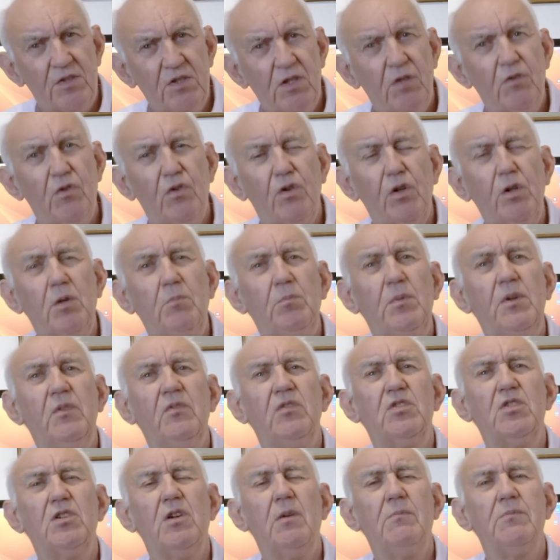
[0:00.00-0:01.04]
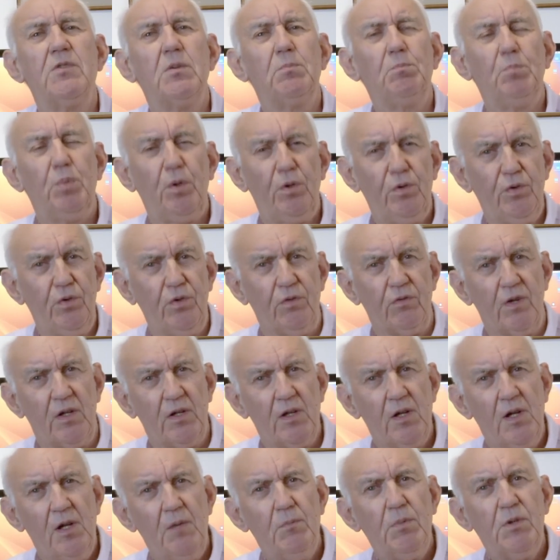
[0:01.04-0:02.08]
So you've got a bit of time to ponder
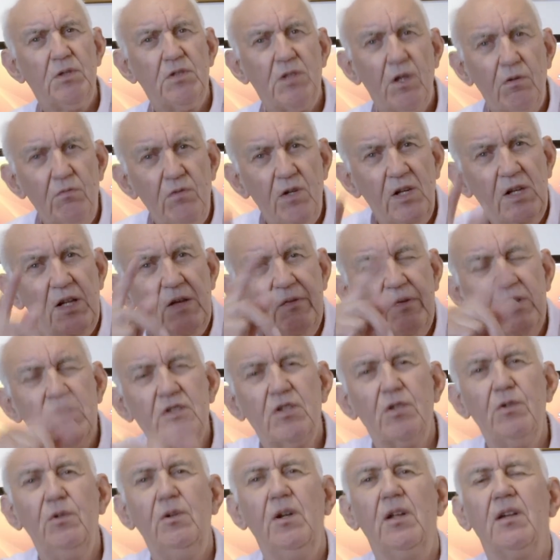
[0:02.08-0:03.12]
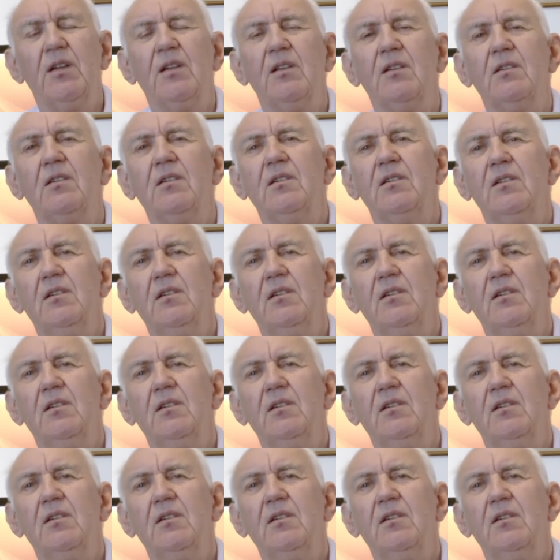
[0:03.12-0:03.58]
it, but don't leave it too late.